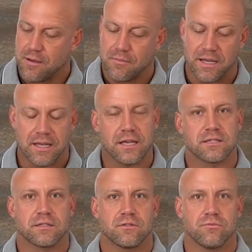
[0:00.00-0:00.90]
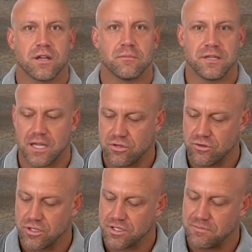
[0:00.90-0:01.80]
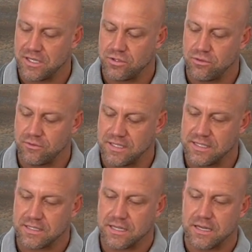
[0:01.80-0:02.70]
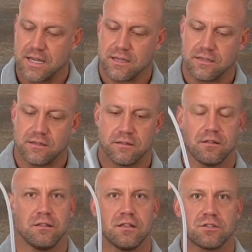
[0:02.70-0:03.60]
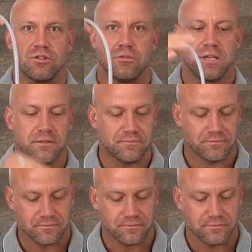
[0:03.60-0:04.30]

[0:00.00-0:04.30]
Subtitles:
My next recommendation would just be to disconnect this tubing.